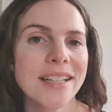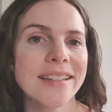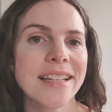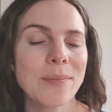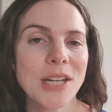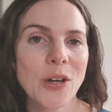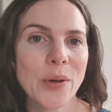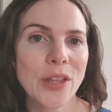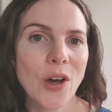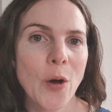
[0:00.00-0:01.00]
Let me know
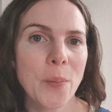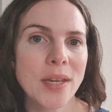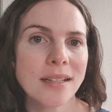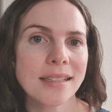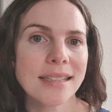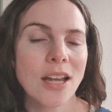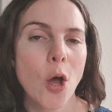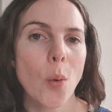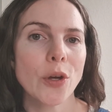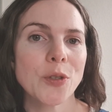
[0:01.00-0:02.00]
in the comments
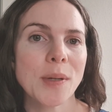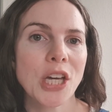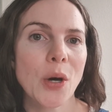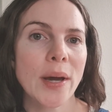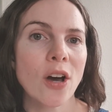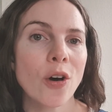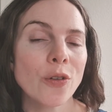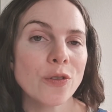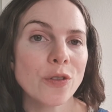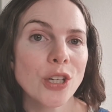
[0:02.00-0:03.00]
what's been going
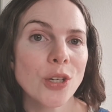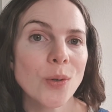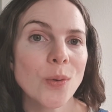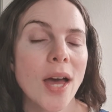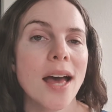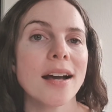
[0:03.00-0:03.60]
on for you.